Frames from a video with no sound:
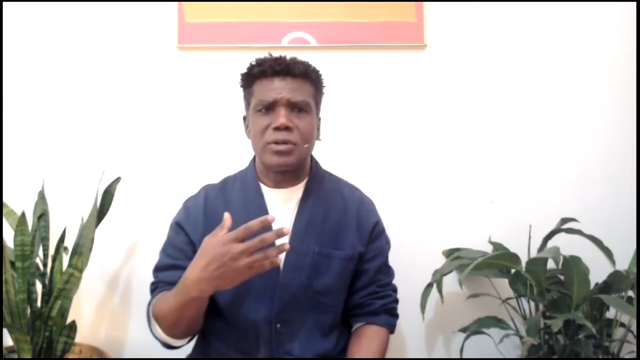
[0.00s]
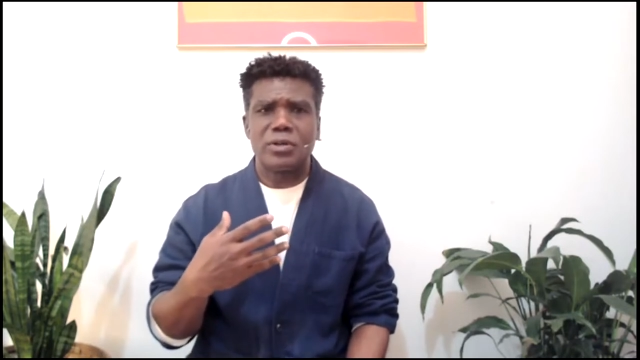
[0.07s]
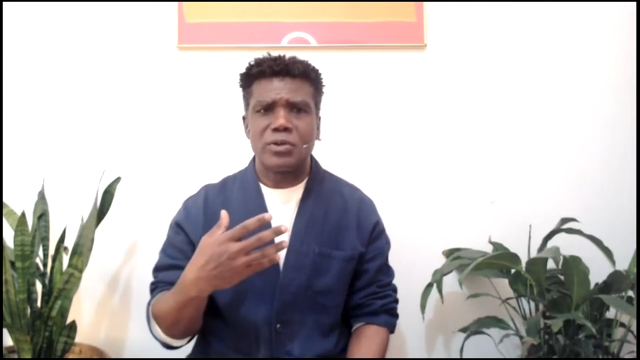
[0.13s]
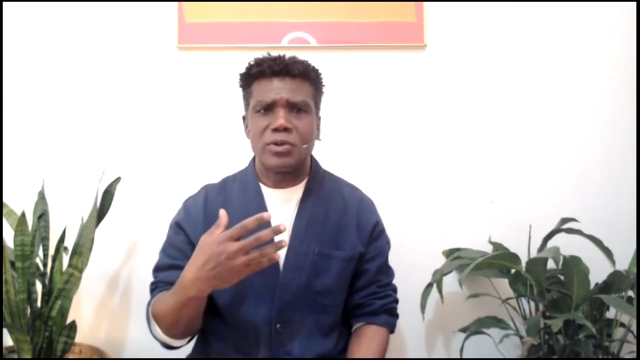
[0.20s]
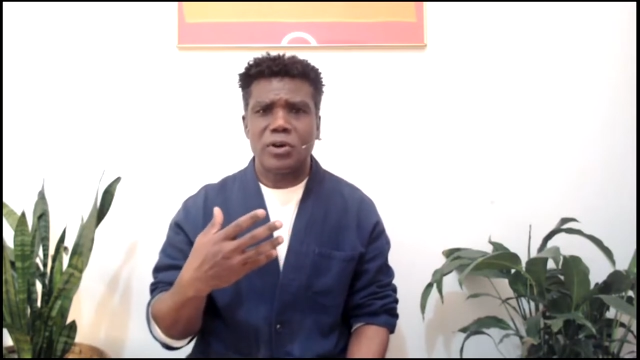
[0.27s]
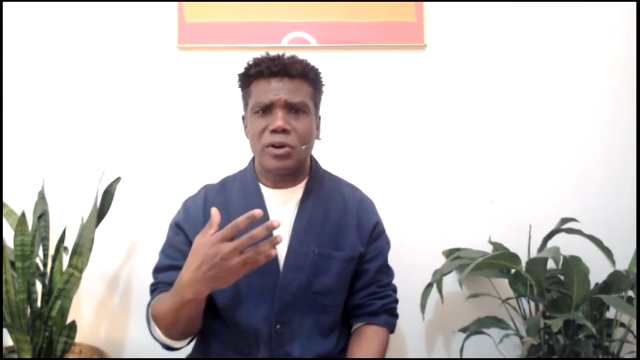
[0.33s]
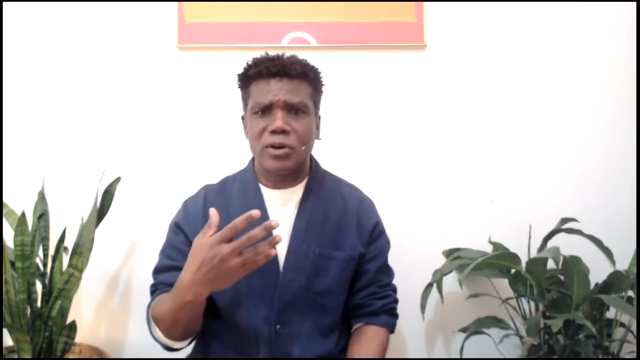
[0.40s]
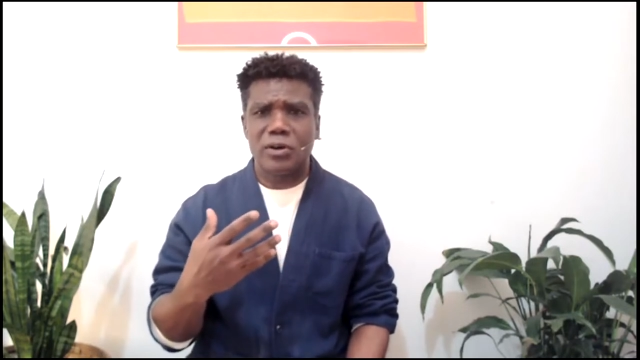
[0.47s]

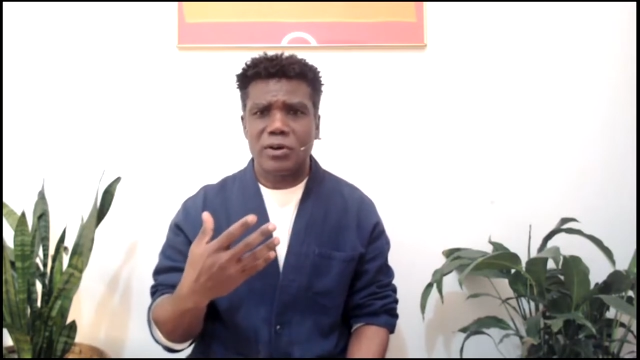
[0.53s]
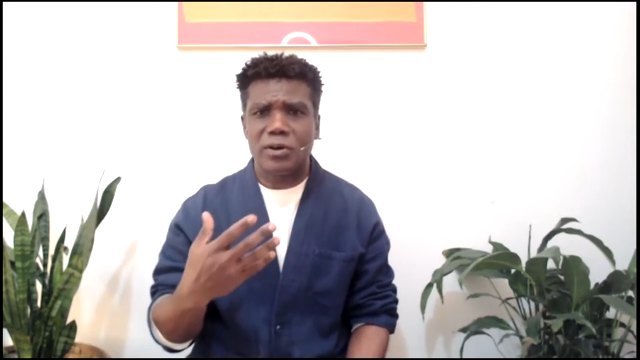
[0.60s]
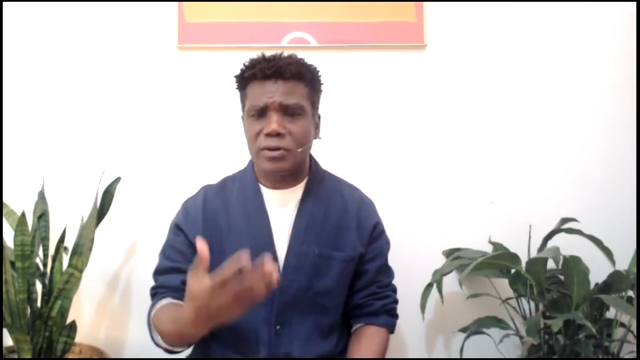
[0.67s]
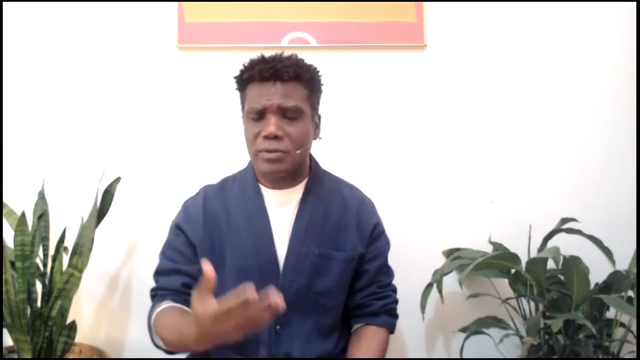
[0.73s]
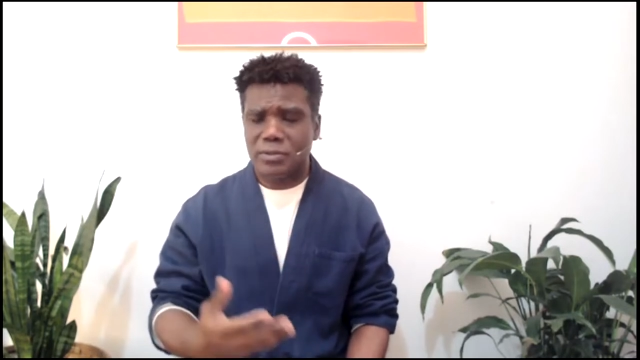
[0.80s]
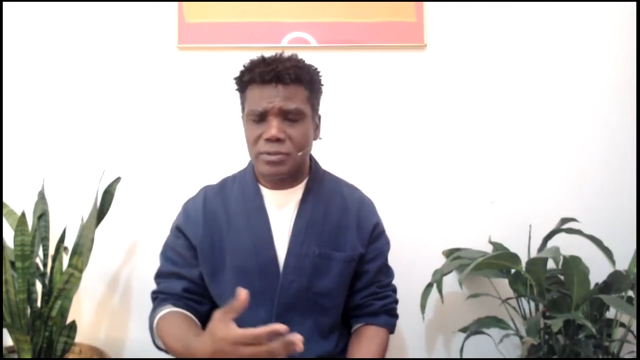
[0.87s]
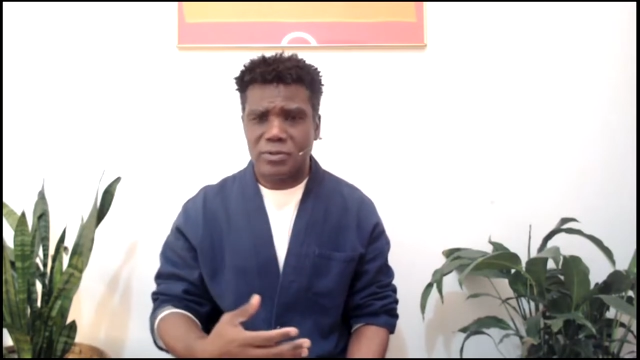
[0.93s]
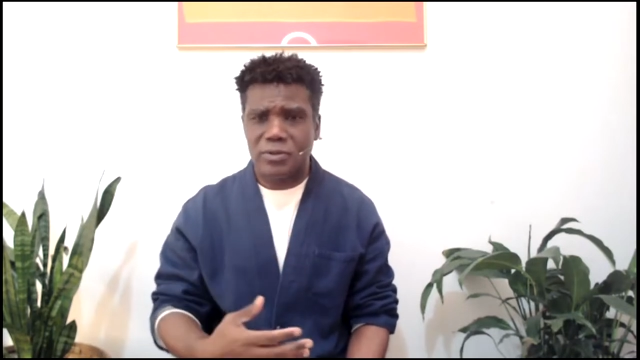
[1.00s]

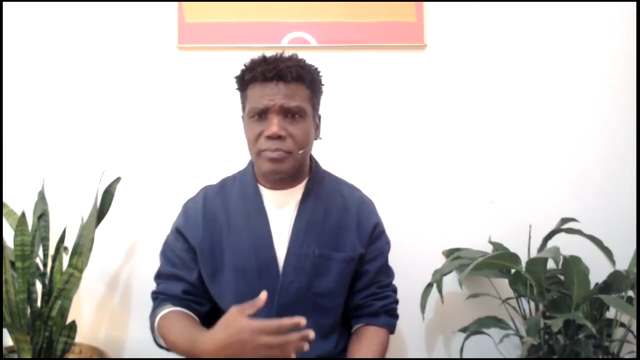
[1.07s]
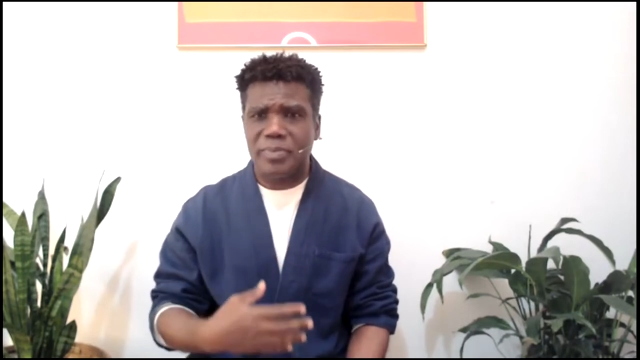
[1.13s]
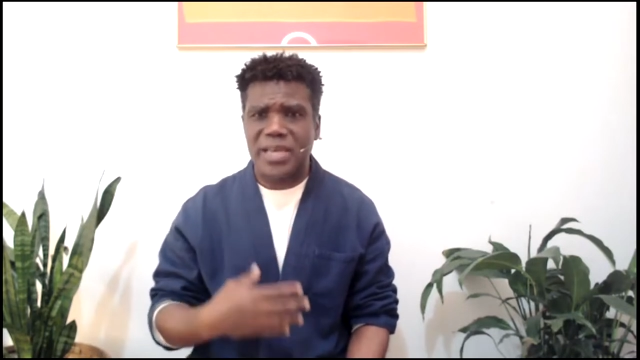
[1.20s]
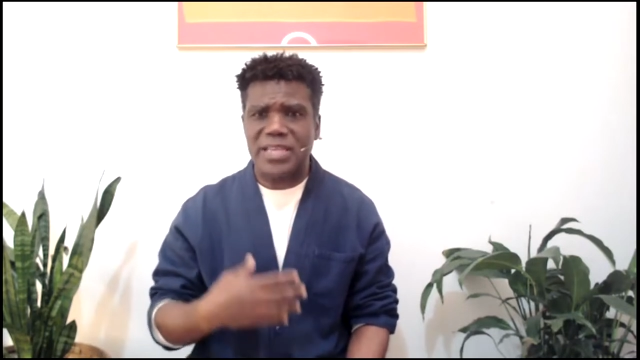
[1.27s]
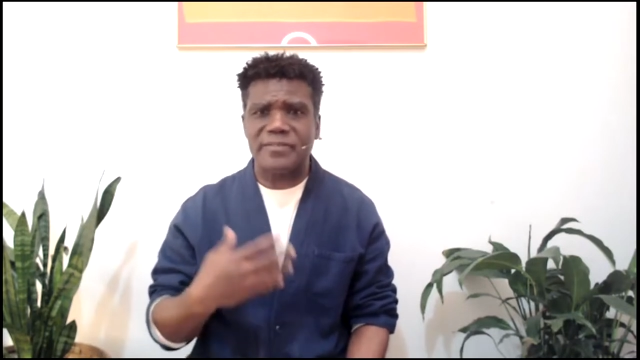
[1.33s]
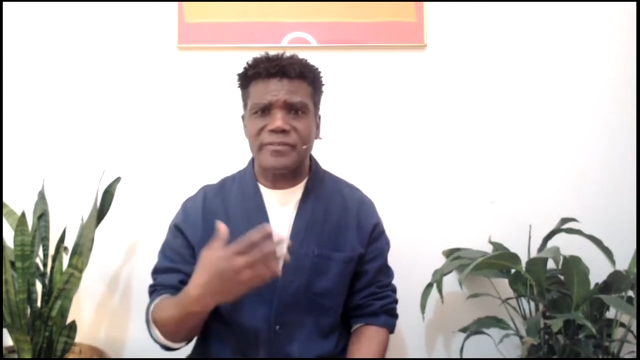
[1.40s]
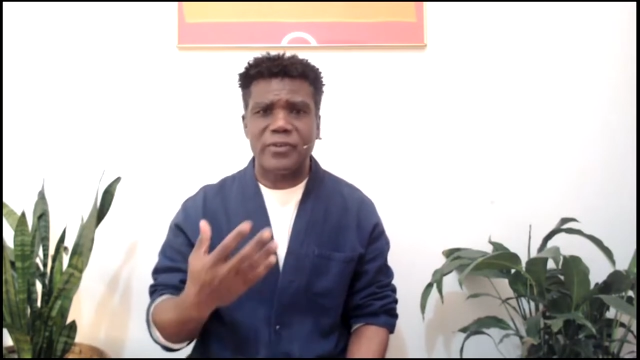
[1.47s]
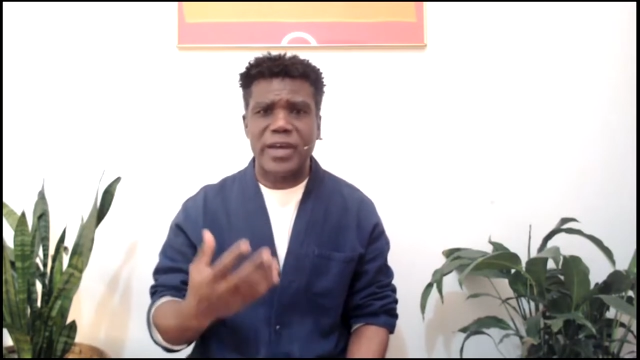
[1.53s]
your, your
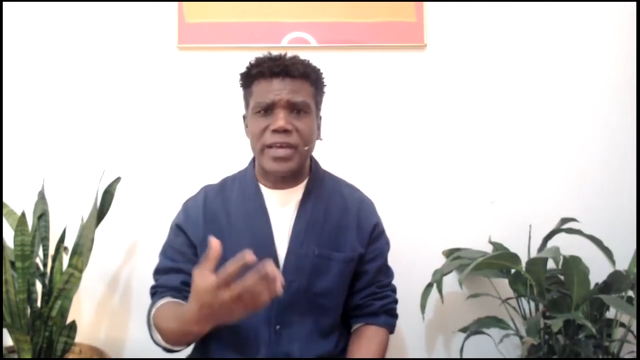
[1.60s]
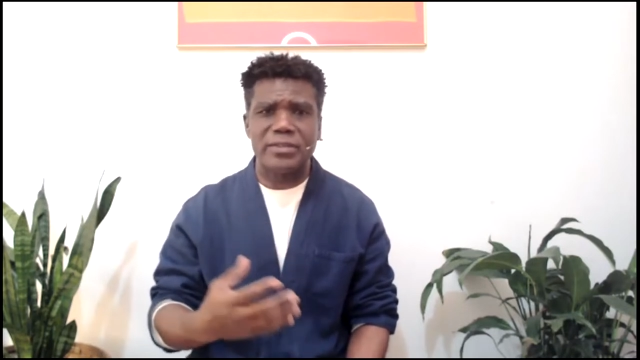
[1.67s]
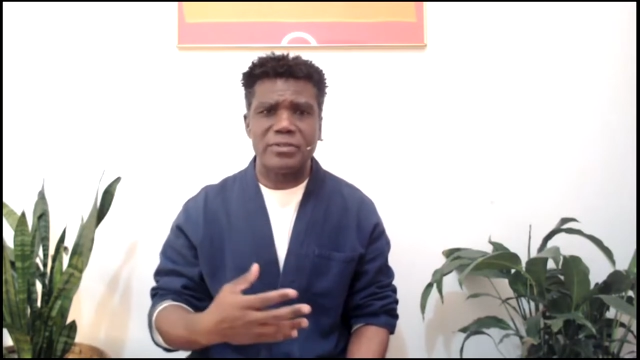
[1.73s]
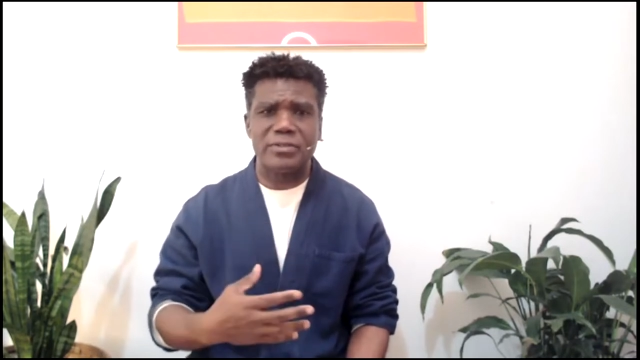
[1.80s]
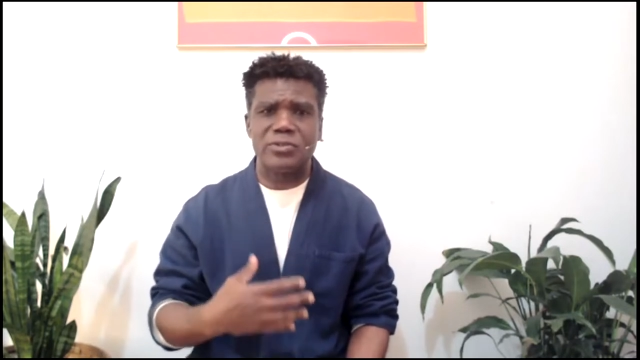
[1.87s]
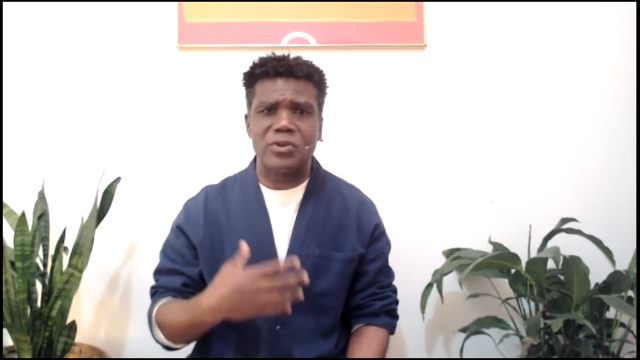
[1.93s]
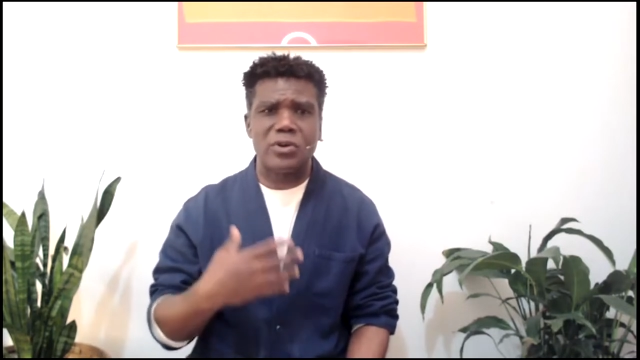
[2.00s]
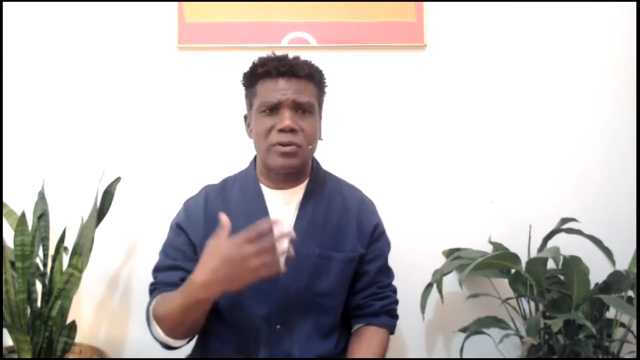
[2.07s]
best
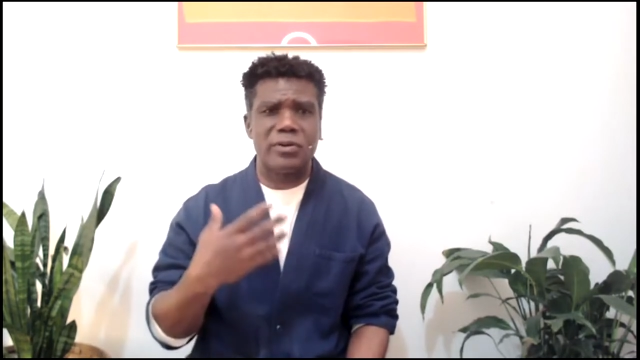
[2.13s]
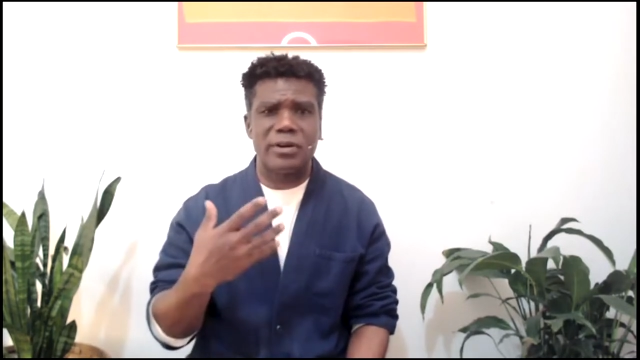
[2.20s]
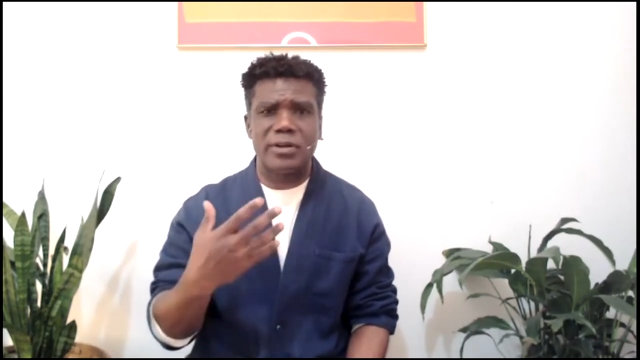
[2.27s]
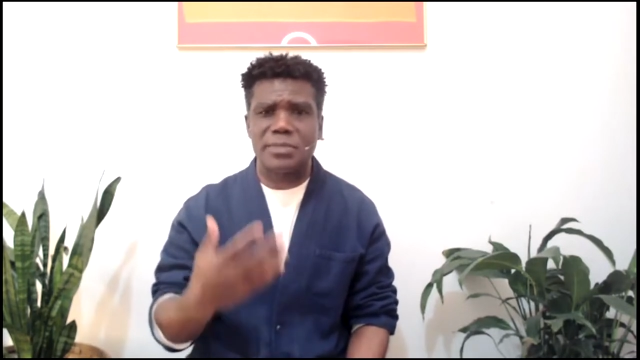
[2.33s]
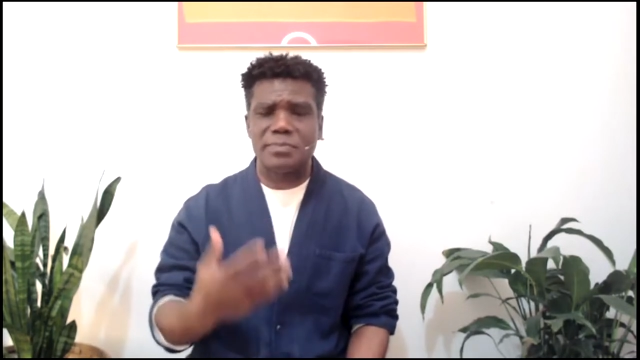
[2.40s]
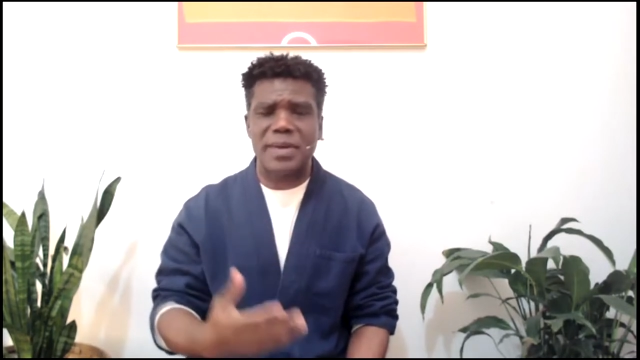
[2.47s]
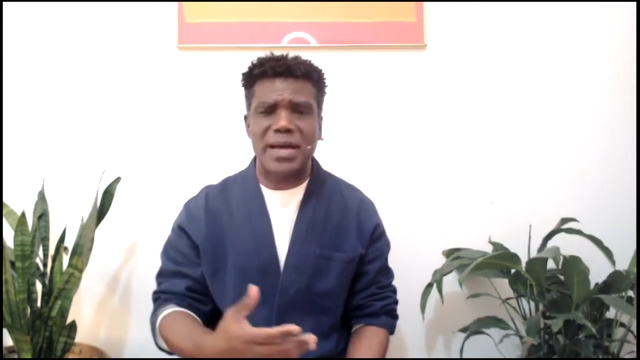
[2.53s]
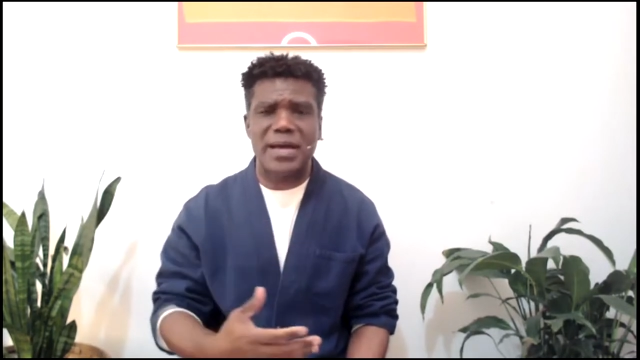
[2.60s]
friend, your
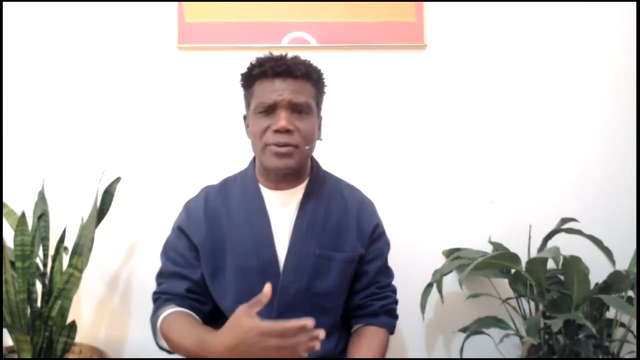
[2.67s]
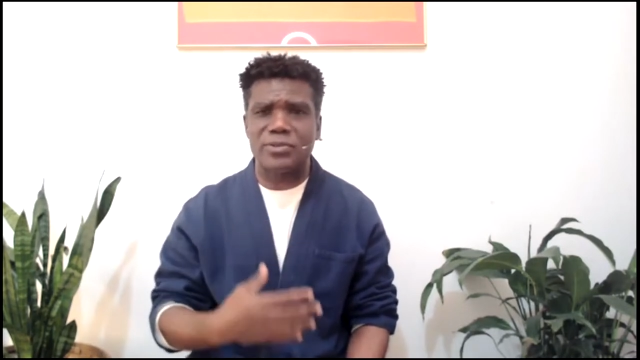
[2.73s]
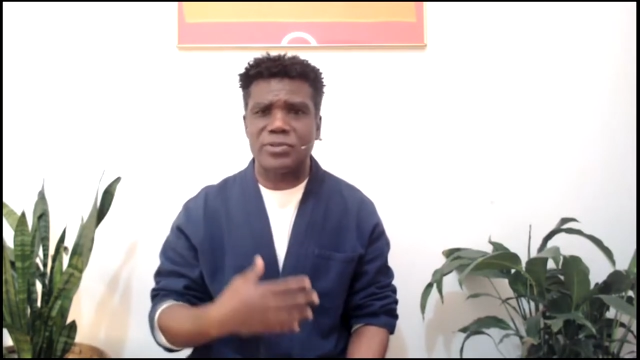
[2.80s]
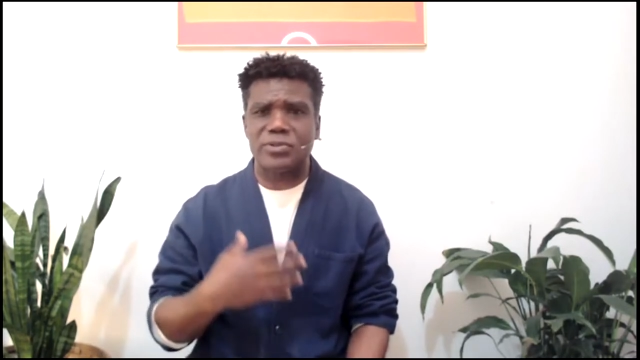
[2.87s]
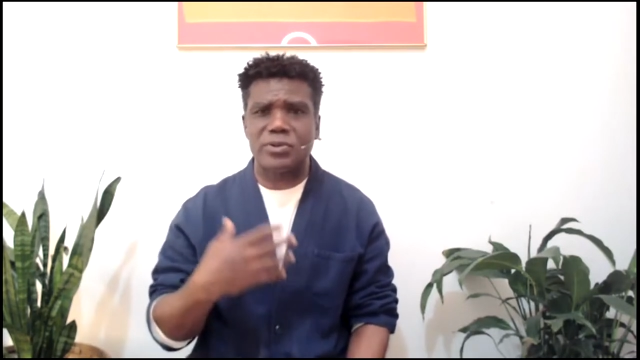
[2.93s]
spouse,